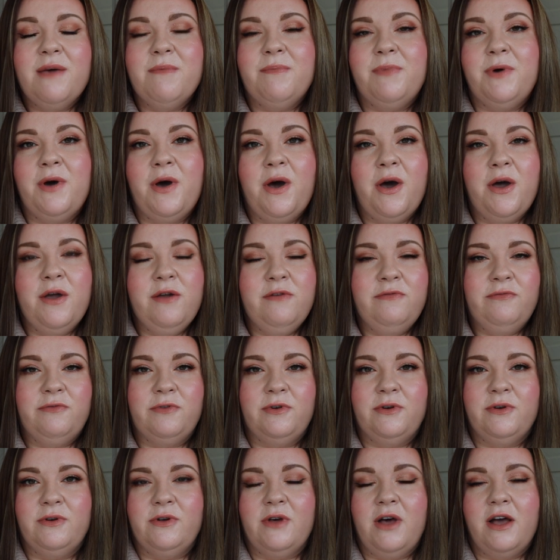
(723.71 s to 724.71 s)
But
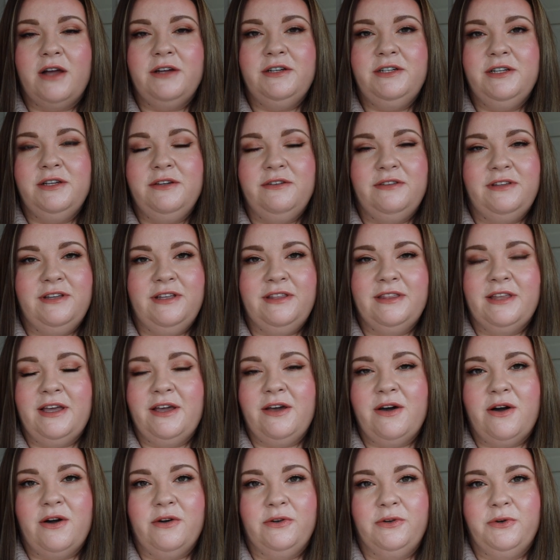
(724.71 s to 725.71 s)
overall I do think they
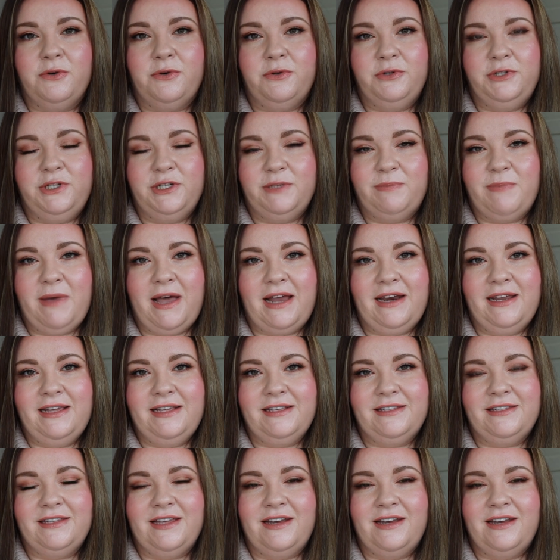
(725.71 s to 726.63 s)
are gorgeous palettes,